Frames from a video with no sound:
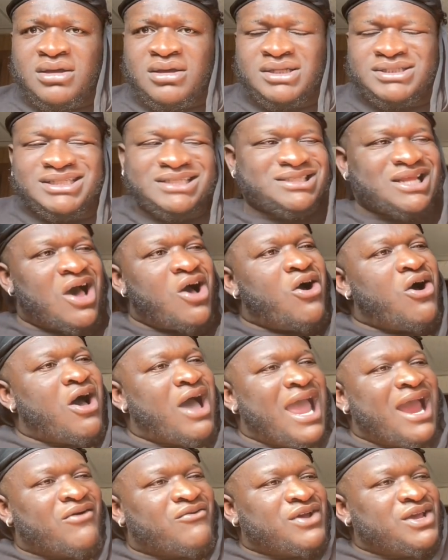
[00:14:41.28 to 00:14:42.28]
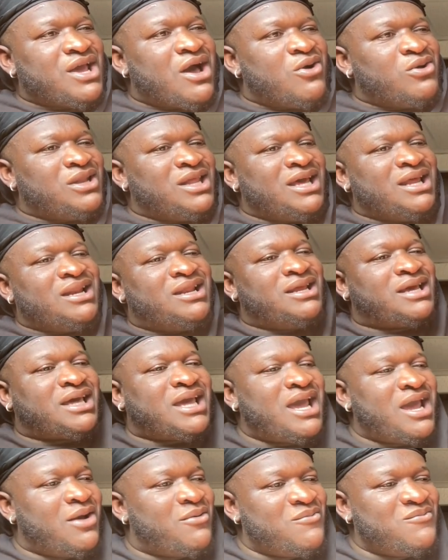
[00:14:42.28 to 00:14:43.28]
Just all areola in the
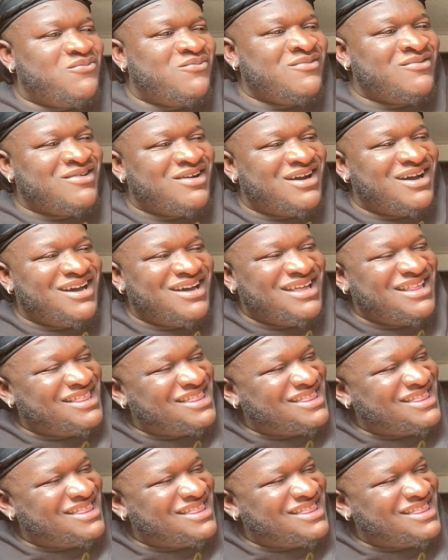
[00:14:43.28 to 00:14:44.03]
camera.